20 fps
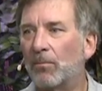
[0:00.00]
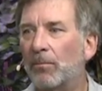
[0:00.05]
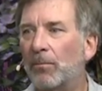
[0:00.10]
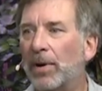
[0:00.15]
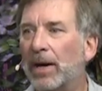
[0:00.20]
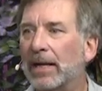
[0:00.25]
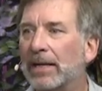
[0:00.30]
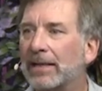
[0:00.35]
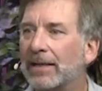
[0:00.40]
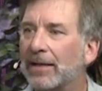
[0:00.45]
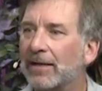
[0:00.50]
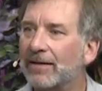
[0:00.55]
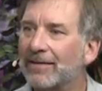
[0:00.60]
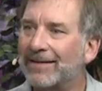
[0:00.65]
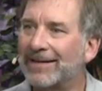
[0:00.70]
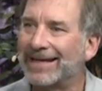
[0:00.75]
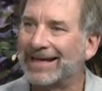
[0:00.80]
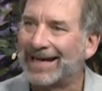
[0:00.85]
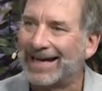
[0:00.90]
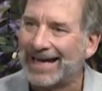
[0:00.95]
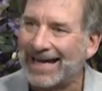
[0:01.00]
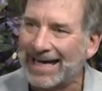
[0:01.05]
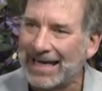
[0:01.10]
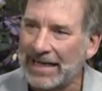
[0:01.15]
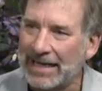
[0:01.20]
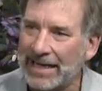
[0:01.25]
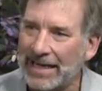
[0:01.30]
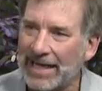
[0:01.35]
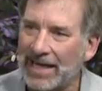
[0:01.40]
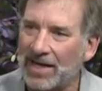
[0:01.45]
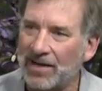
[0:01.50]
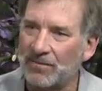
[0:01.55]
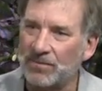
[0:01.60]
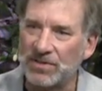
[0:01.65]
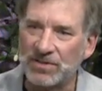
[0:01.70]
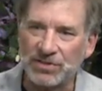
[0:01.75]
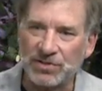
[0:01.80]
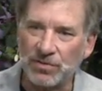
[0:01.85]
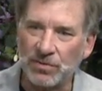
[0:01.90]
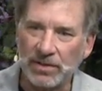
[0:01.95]
but the I am
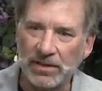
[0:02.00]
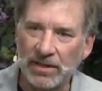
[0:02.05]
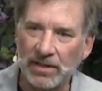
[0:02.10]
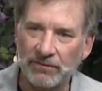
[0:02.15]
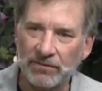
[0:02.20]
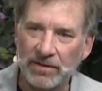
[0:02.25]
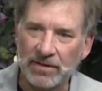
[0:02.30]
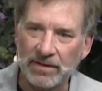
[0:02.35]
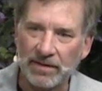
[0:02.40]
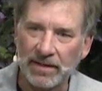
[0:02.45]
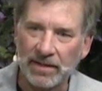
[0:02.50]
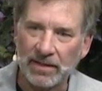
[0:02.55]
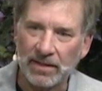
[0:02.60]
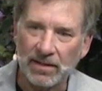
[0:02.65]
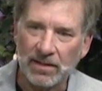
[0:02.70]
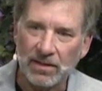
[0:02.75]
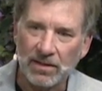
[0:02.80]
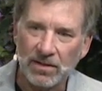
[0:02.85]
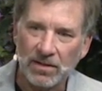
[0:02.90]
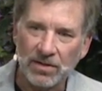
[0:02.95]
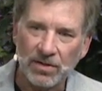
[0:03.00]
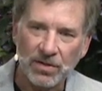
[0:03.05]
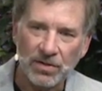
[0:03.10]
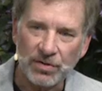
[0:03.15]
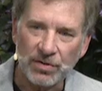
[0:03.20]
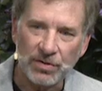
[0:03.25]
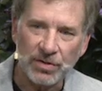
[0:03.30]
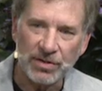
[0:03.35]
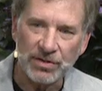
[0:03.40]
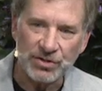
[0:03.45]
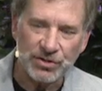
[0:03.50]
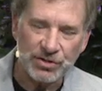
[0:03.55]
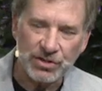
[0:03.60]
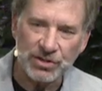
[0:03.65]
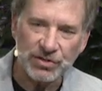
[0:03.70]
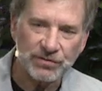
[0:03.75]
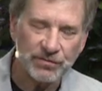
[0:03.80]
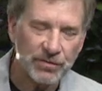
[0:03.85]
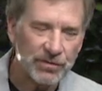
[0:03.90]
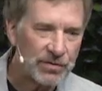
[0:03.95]
is doing everything. It's
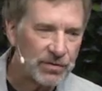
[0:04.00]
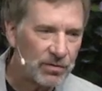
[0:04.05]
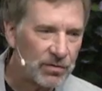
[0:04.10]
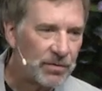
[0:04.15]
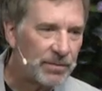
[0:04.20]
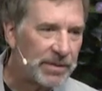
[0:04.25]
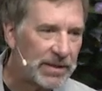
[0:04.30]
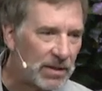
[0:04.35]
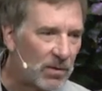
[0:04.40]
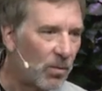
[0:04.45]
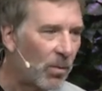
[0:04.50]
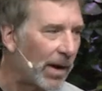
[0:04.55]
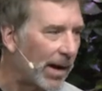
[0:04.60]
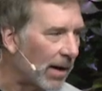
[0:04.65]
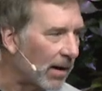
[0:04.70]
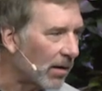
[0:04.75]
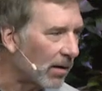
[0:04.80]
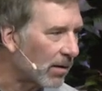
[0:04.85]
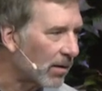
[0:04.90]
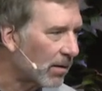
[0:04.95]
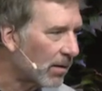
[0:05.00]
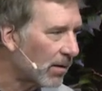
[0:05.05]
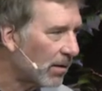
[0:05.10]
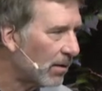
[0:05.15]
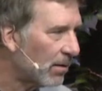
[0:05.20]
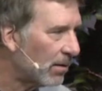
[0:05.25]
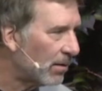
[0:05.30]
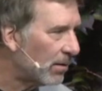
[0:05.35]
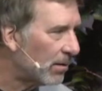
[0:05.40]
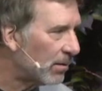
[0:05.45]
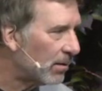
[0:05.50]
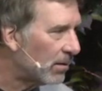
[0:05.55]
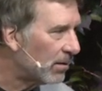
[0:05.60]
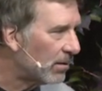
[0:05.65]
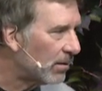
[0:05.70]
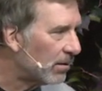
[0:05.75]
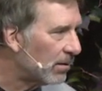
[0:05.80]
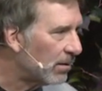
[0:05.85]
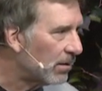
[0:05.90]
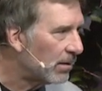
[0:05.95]
just for you to be aware
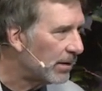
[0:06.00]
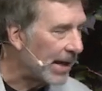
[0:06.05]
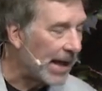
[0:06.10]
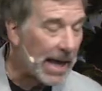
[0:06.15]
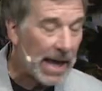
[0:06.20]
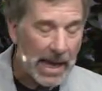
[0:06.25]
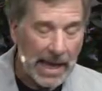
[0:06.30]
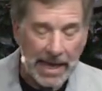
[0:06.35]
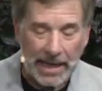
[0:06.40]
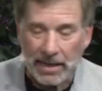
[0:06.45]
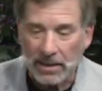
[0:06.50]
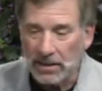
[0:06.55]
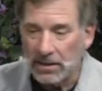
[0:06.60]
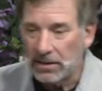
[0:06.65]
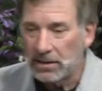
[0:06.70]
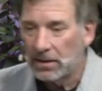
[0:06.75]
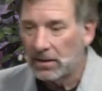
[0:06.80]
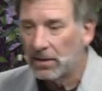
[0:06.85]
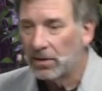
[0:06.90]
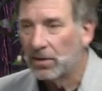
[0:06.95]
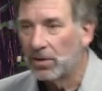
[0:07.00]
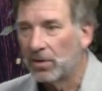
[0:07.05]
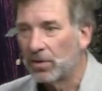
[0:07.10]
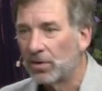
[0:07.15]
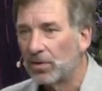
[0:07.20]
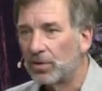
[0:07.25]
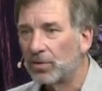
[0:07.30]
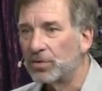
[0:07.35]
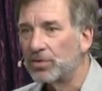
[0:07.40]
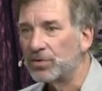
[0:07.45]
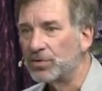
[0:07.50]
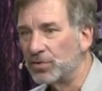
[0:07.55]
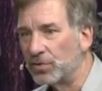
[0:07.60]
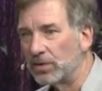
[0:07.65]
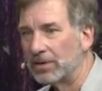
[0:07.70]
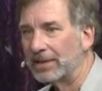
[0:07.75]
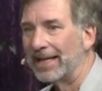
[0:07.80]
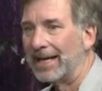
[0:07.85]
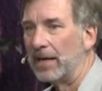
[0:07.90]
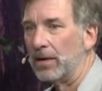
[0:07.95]
and
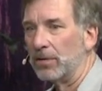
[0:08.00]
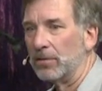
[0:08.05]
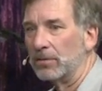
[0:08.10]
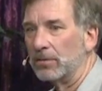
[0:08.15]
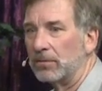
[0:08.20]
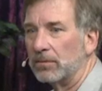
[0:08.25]
to allow.